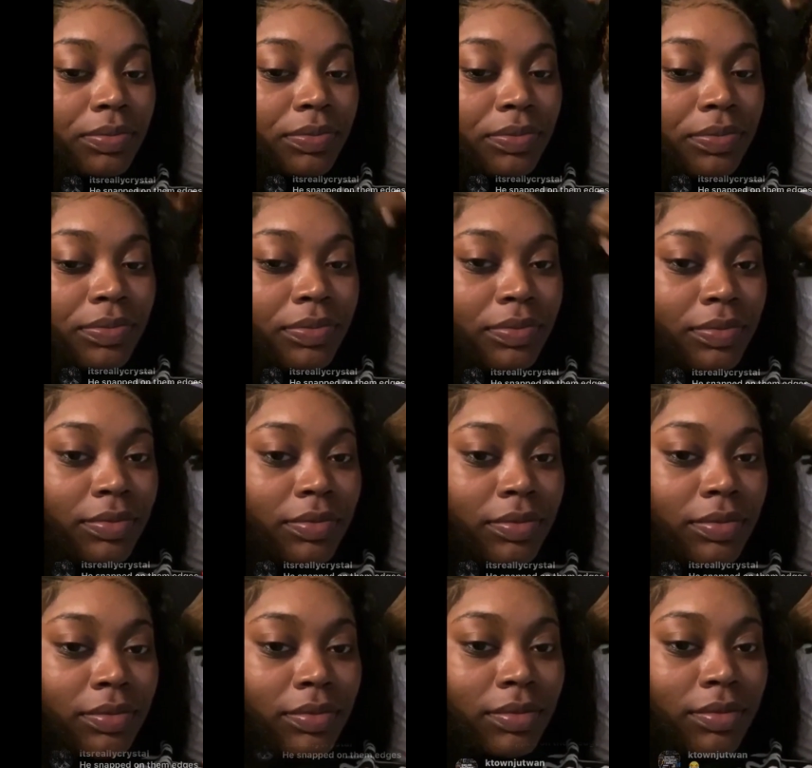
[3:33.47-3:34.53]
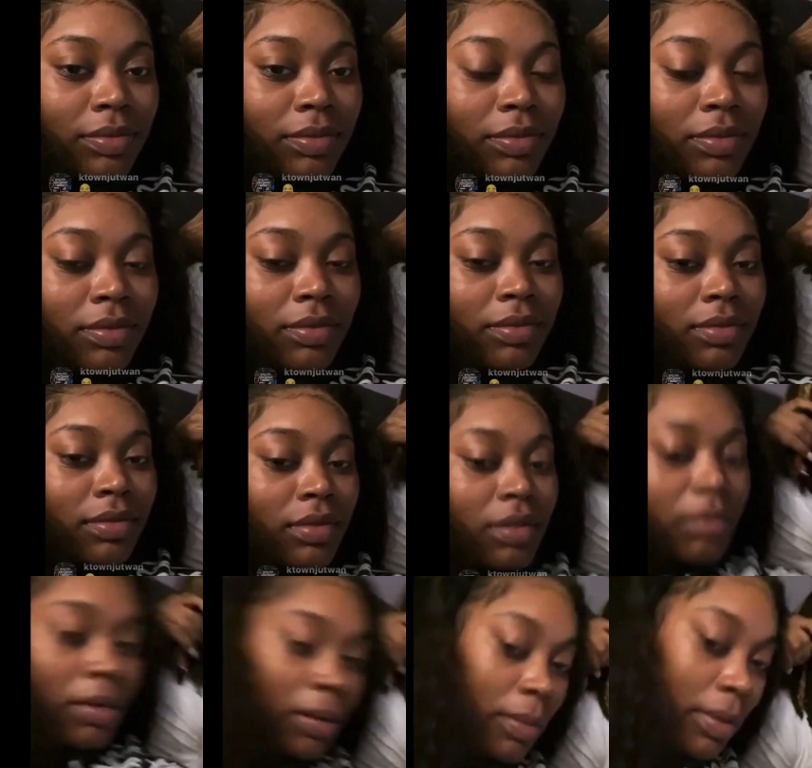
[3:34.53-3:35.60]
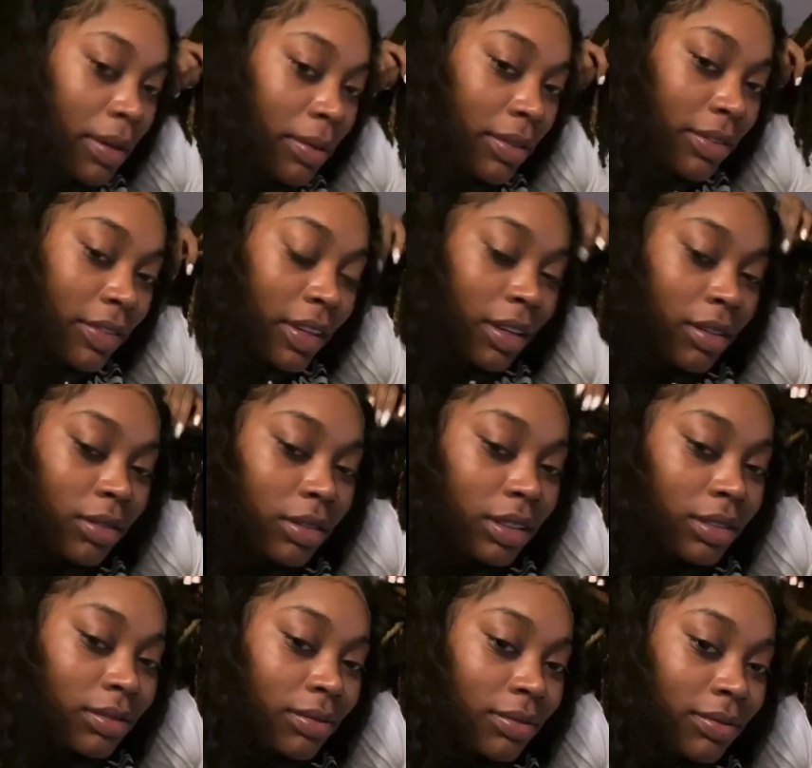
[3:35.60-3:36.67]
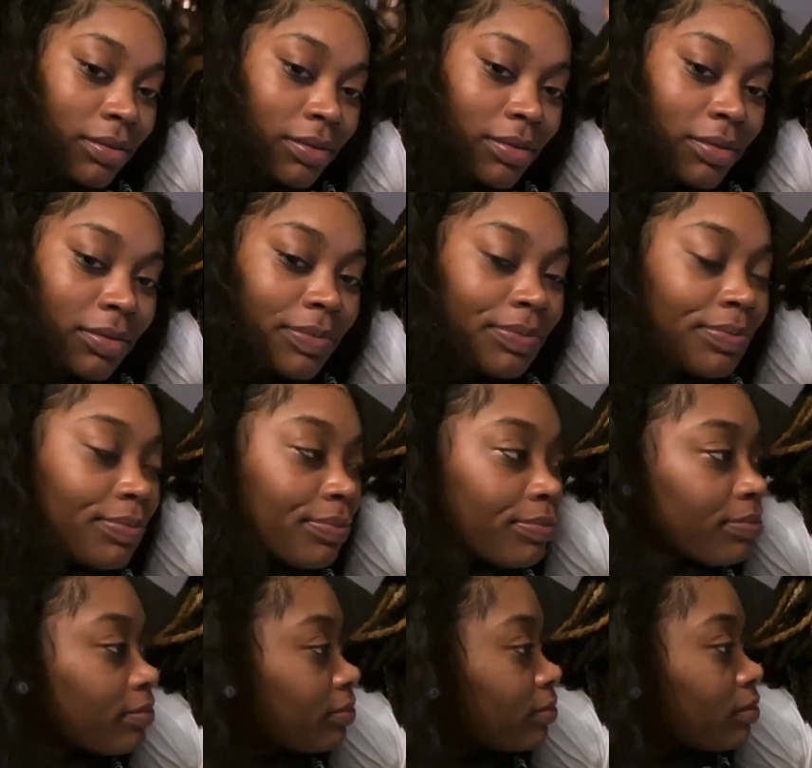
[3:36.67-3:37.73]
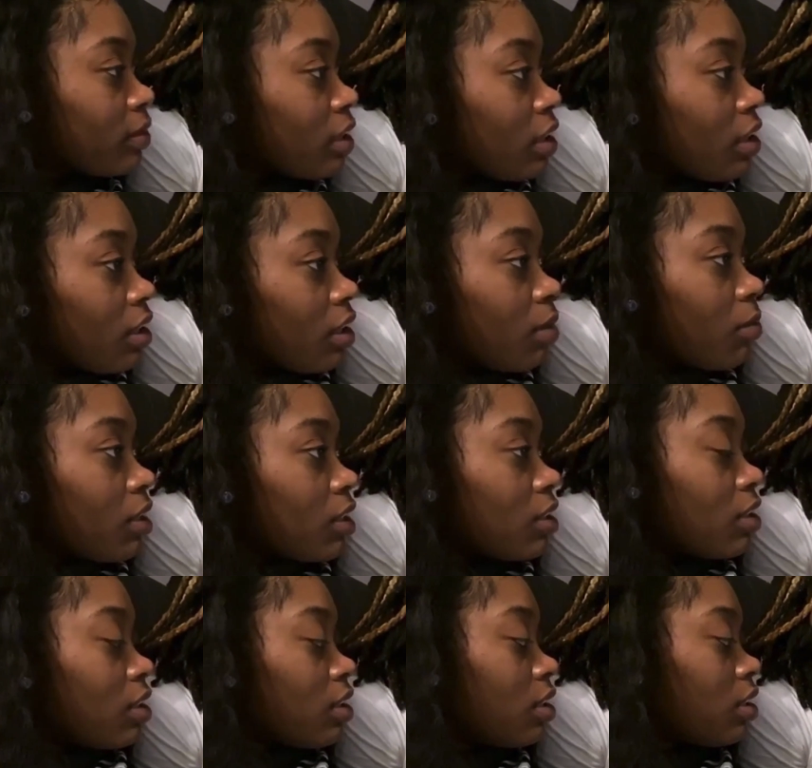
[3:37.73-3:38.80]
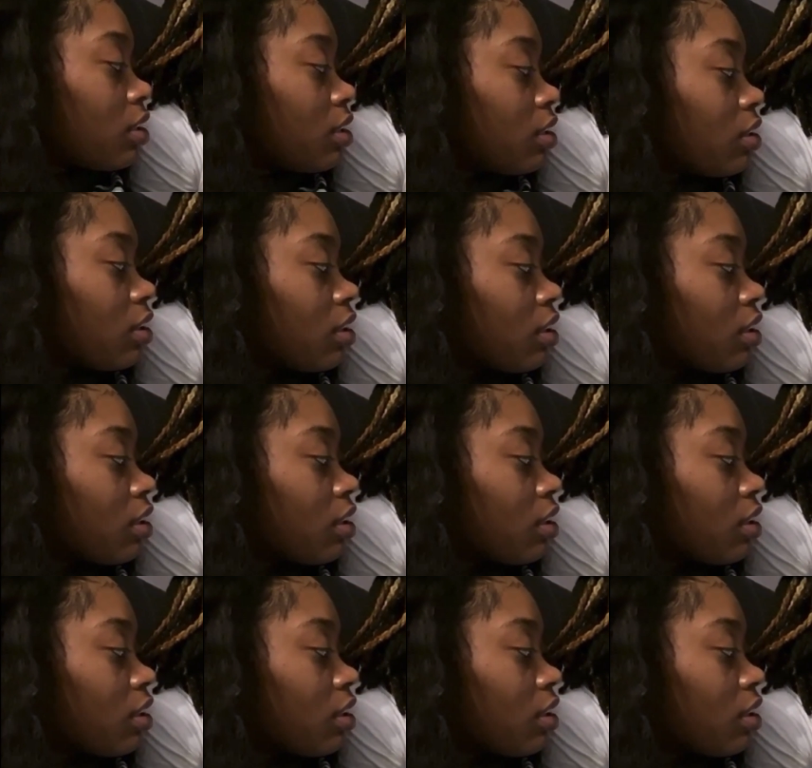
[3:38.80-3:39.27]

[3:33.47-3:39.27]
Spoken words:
Don't do that. I said find him. He on one of them, Twitter or Instagram.